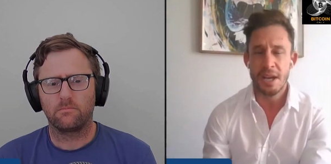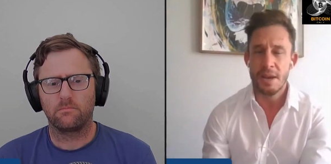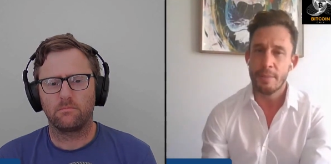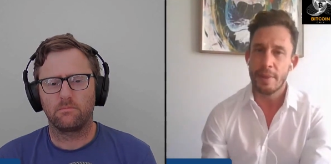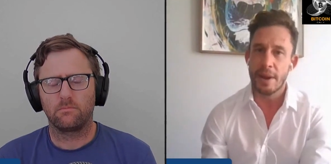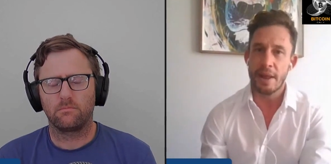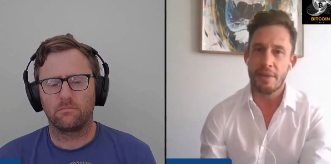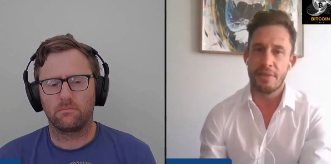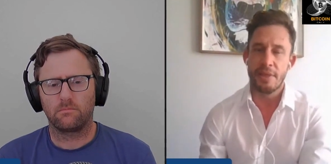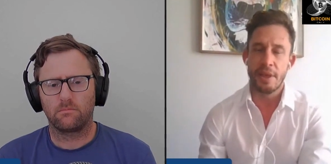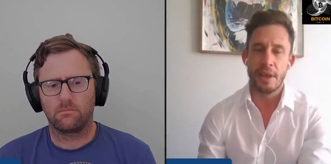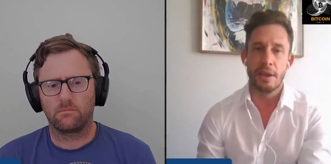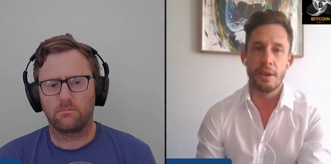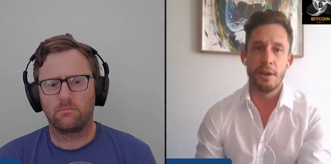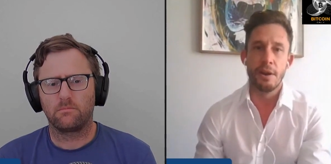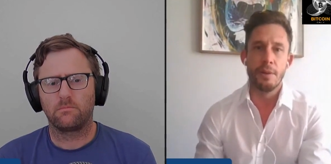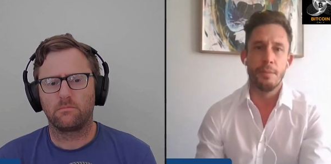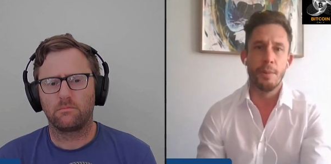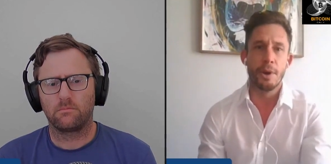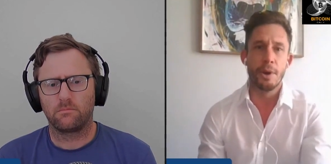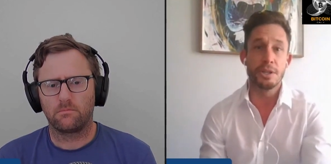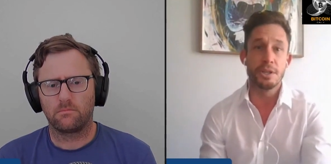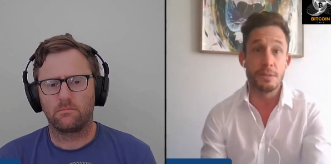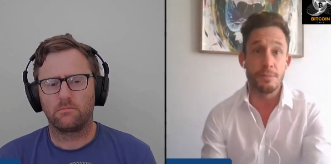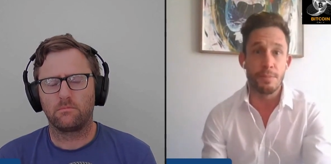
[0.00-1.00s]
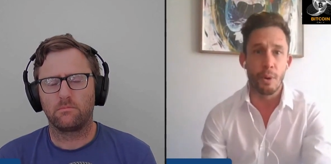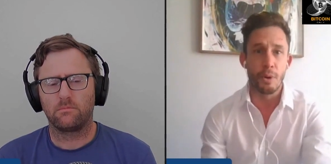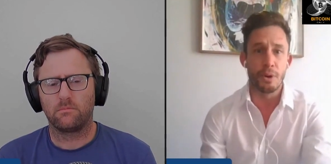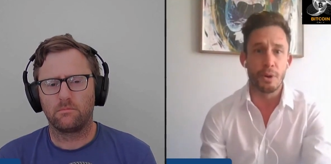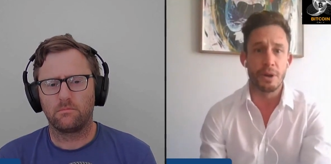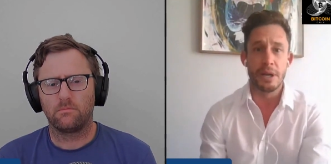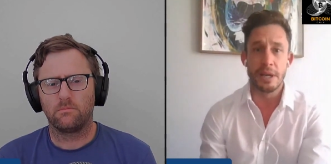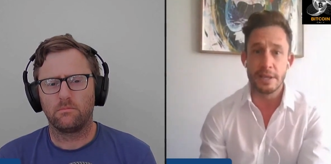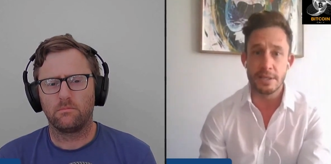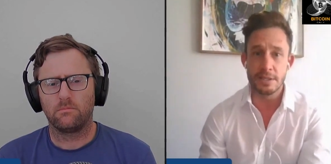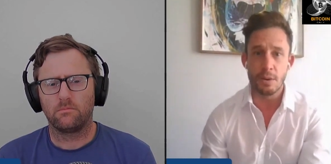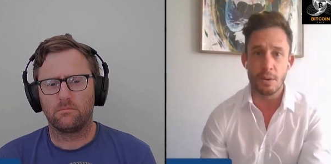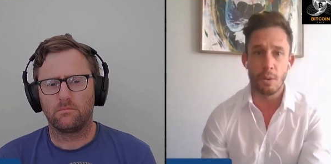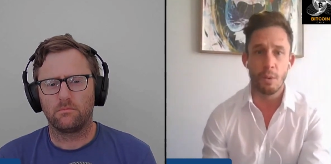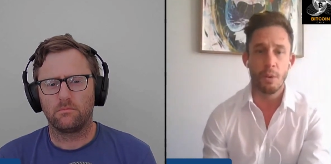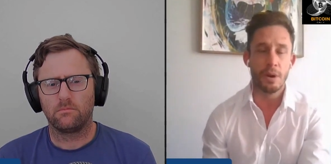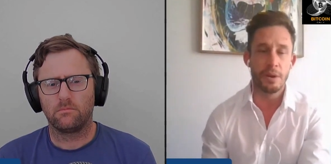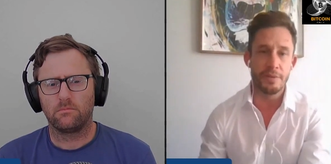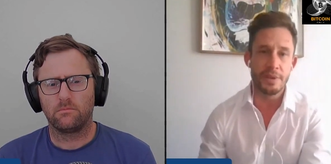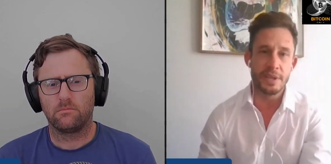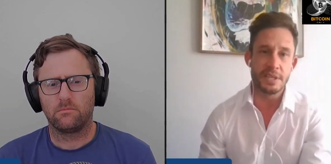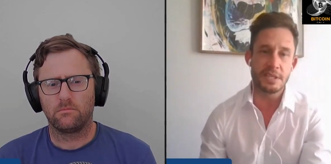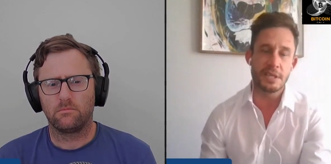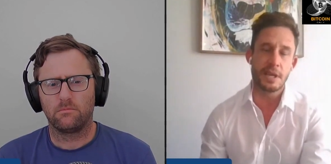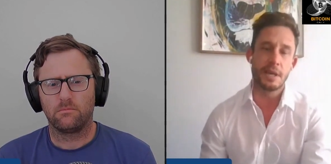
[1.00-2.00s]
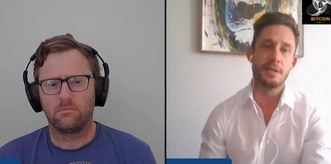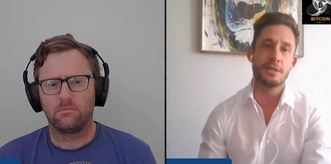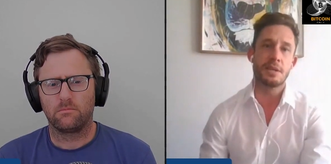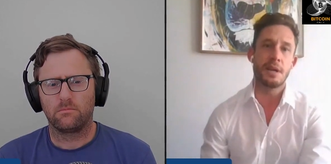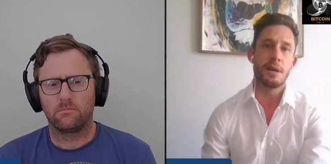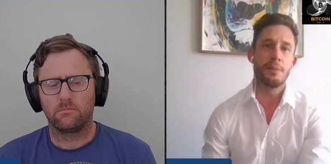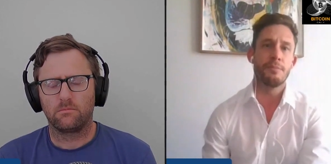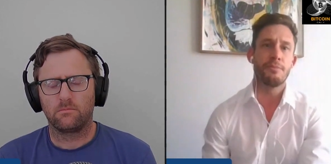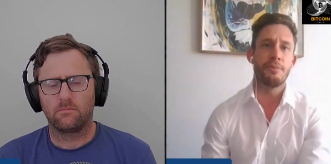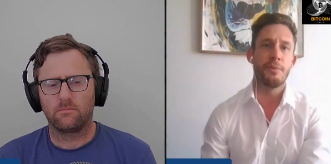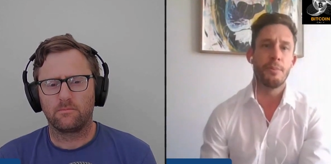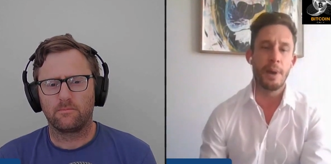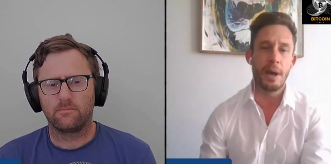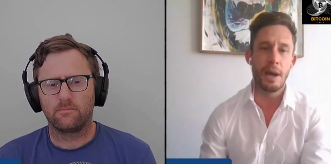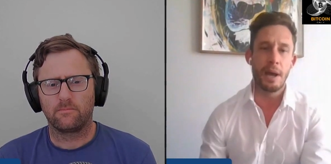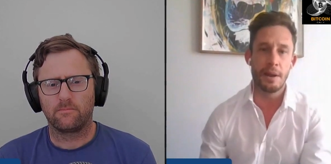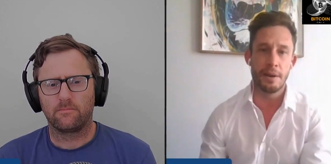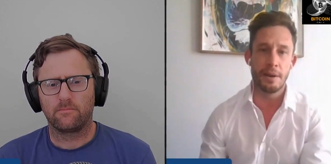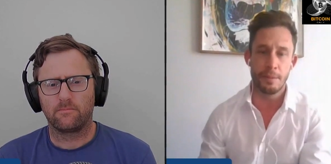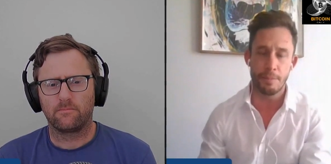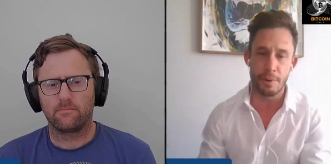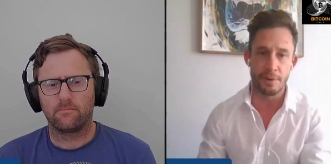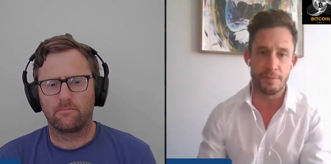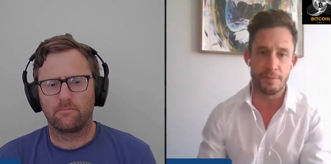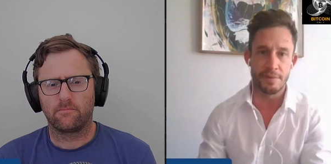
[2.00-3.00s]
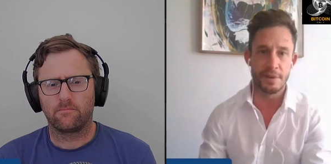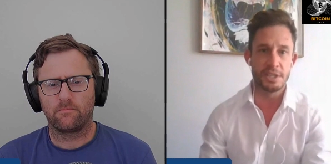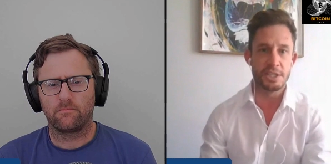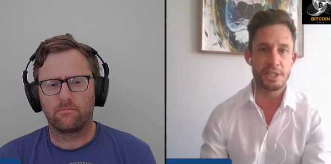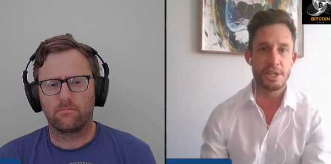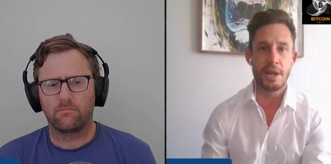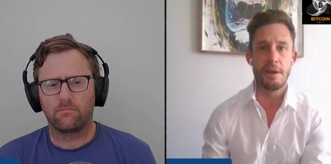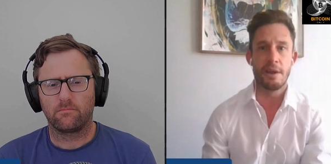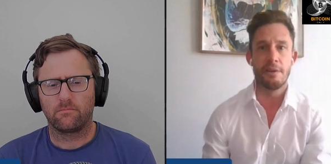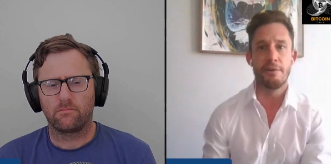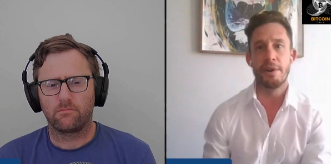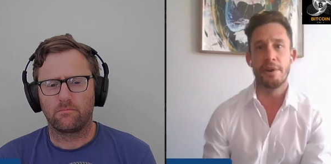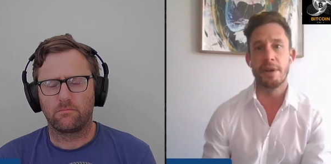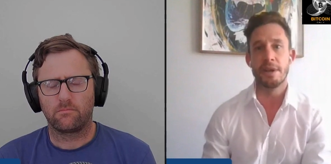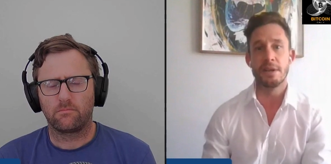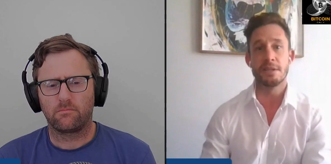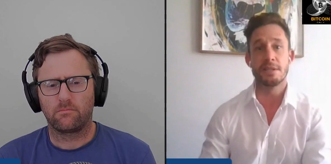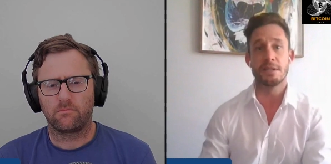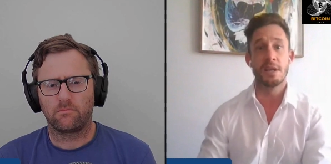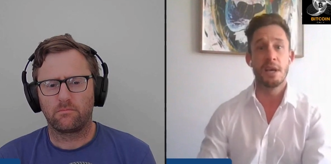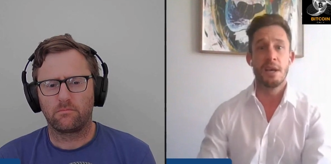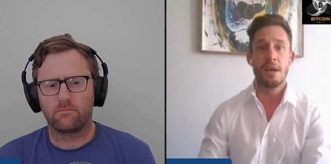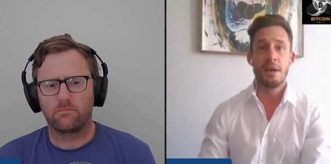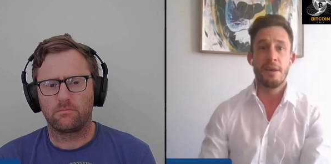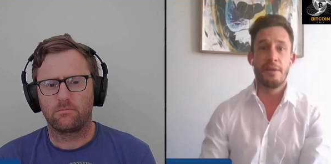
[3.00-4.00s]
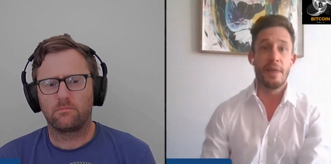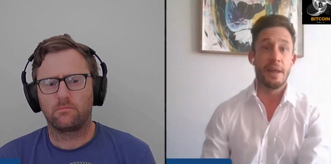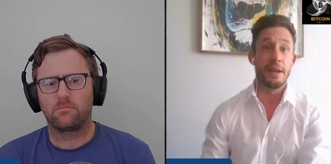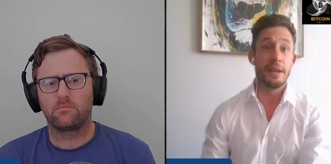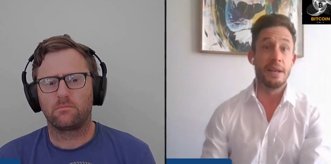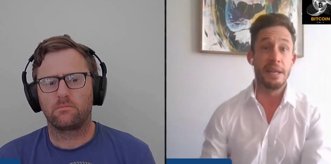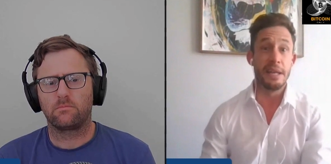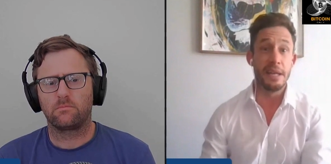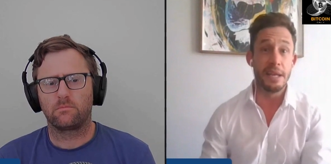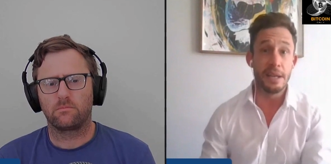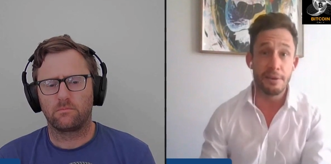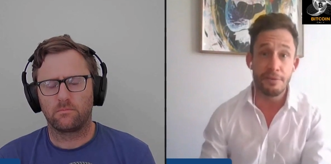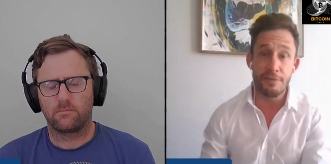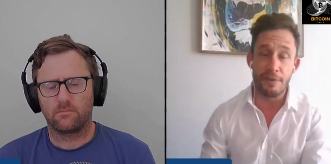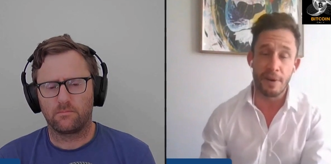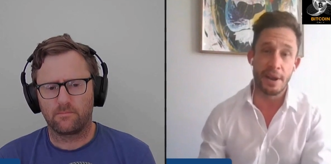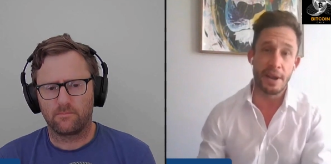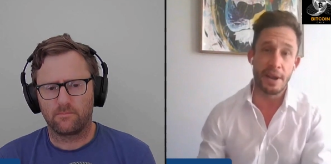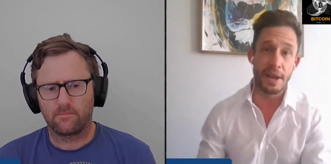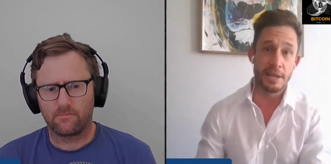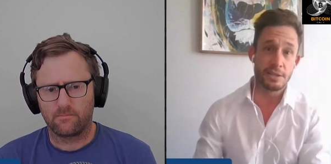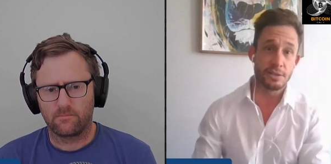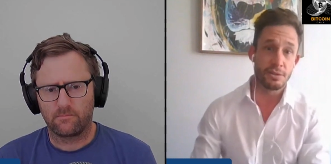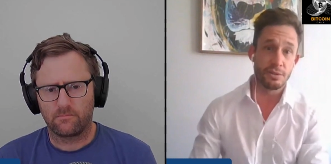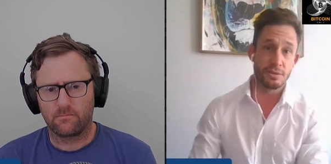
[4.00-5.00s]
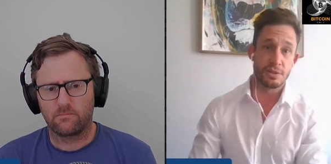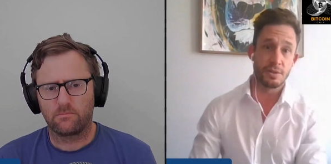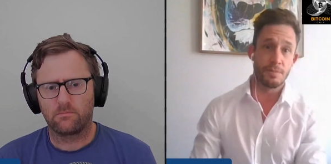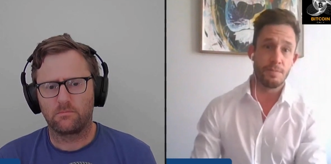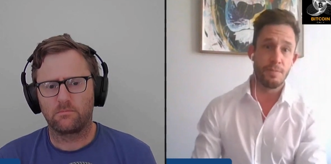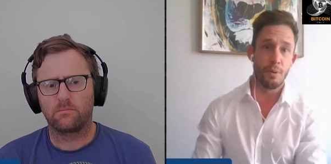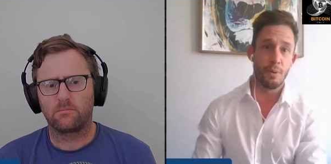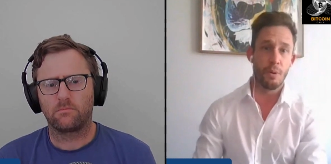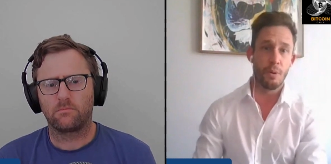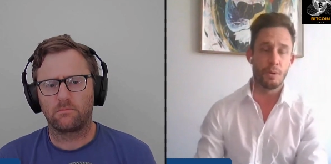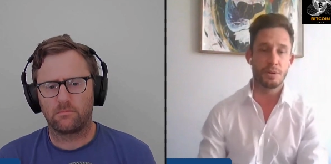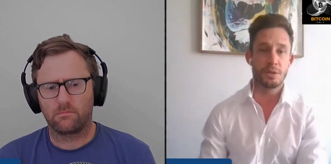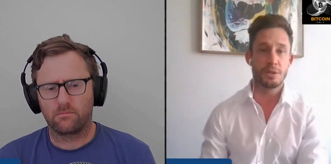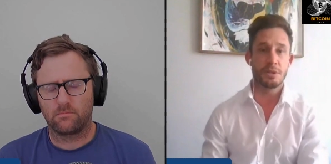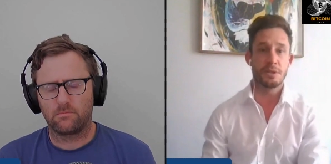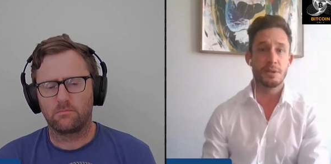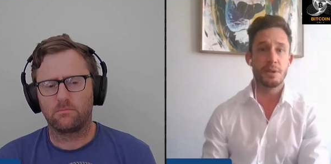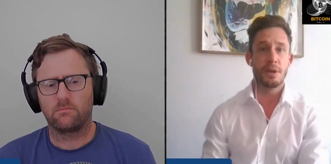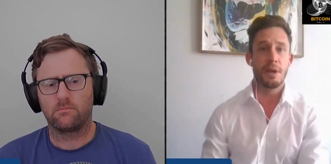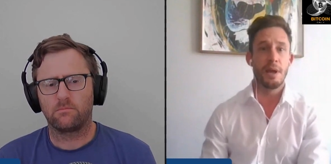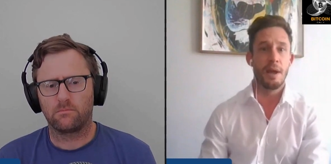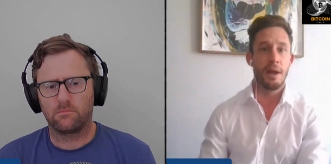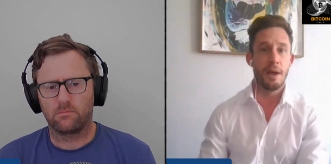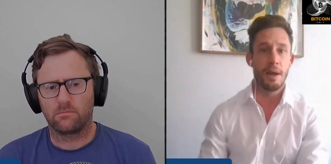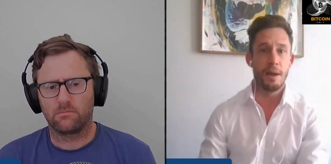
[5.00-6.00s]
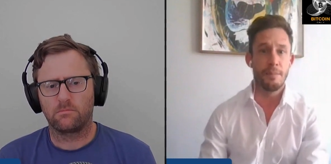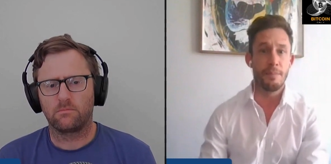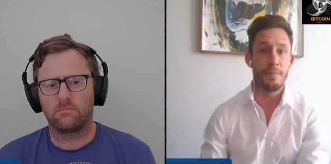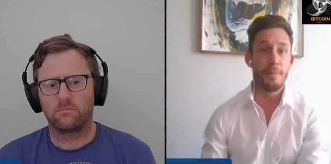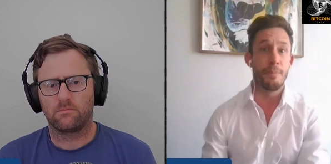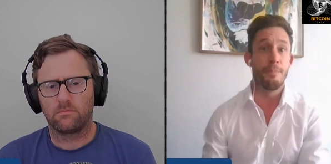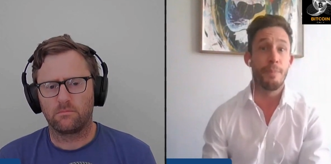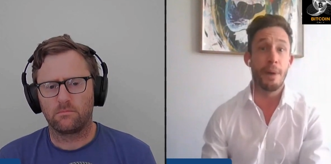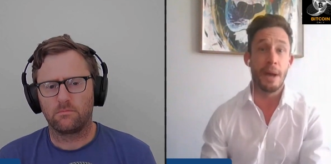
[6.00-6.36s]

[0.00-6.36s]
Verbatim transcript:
Speaker 1: But I think, you know, most importantly is all of these kids come from underprivileged areas that need financial support, um,